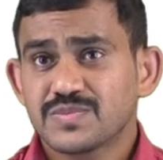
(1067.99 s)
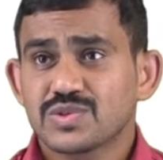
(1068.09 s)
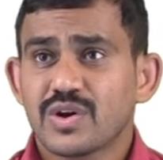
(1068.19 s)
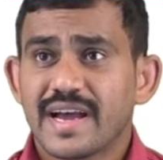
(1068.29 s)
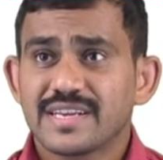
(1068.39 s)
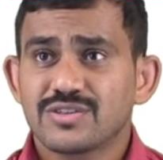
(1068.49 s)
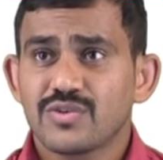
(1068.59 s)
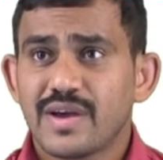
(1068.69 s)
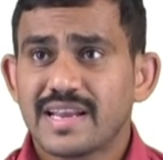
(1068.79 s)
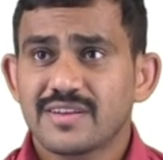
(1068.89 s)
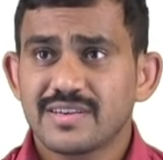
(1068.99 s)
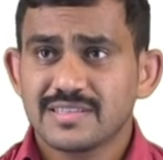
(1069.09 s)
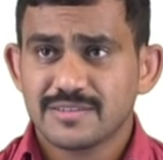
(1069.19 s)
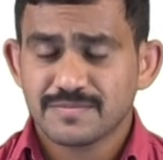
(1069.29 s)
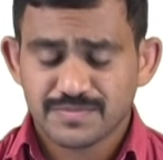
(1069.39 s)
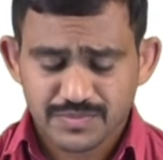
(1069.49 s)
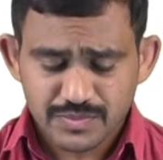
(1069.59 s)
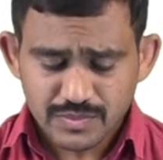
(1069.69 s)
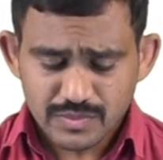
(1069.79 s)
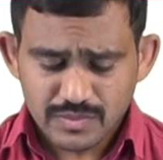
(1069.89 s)
so I2 value is
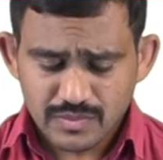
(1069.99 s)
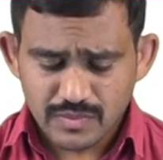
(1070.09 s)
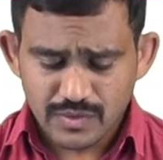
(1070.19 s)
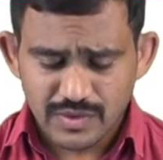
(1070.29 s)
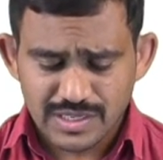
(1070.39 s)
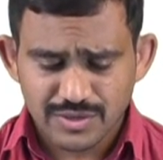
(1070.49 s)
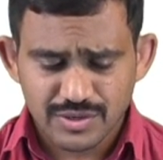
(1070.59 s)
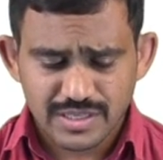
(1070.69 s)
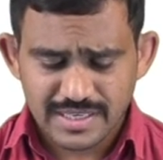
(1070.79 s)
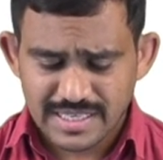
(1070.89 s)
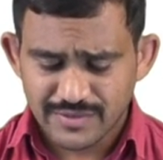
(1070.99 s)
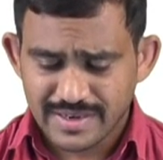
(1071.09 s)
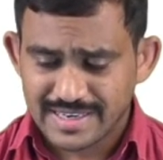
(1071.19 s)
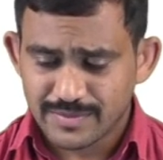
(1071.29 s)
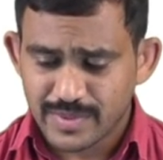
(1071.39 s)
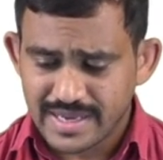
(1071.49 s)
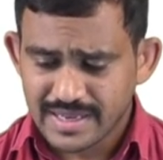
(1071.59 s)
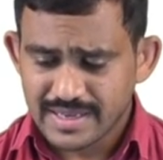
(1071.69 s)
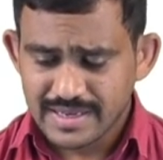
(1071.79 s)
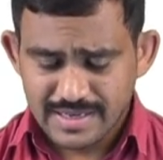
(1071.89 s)
120 divided by